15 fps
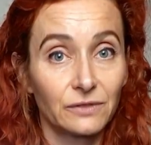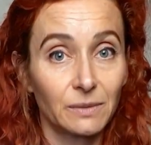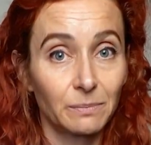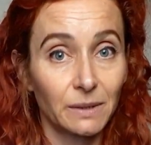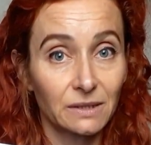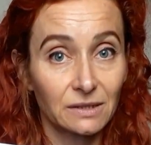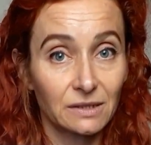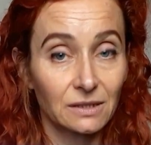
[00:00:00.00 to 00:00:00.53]
the
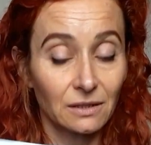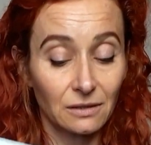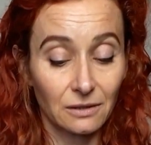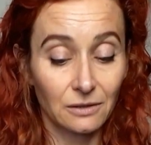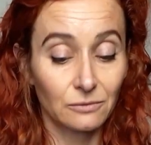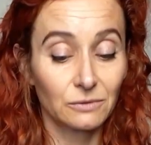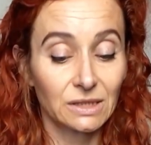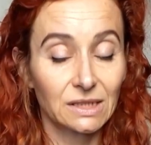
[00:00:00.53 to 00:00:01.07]
patterns
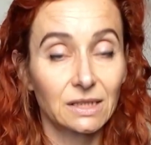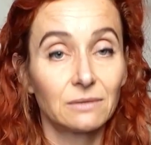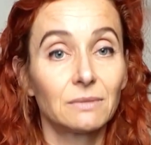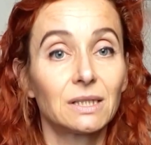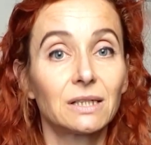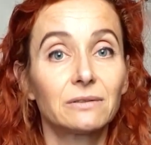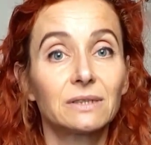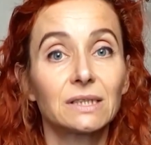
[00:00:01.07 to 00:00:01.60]
are with seam
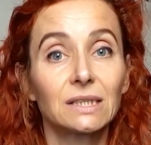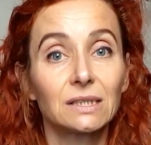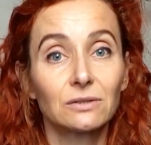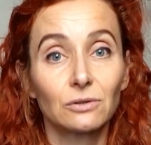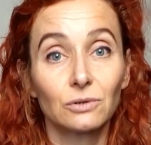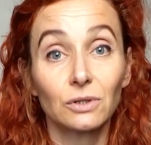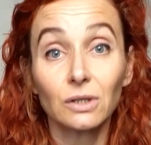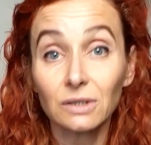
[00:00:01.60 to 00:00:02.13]
allowances
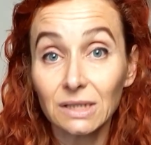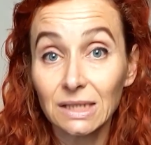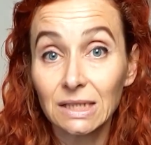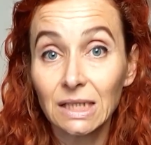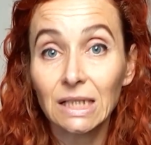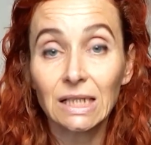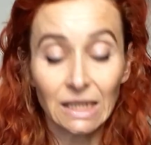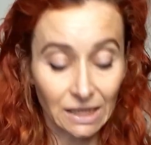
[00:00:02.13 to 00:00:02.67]
or not,
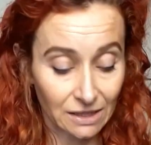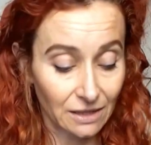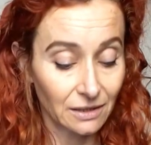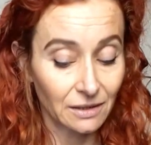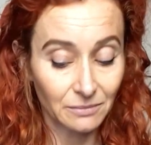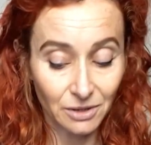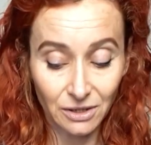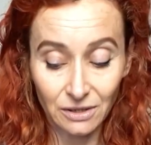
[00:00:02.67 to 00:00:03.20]
and I
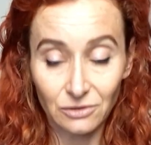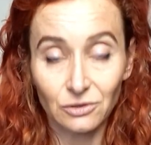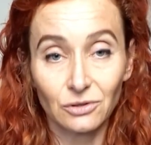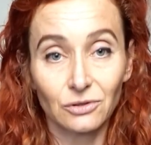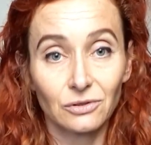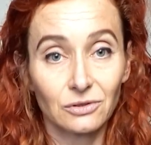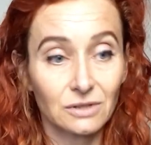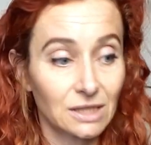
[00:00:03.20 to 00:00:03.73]
am going to
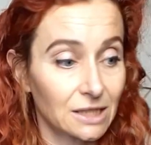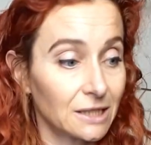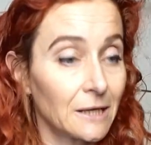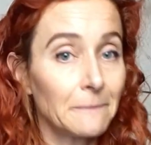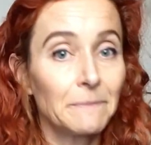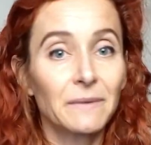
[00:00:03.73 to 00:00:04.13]
use it.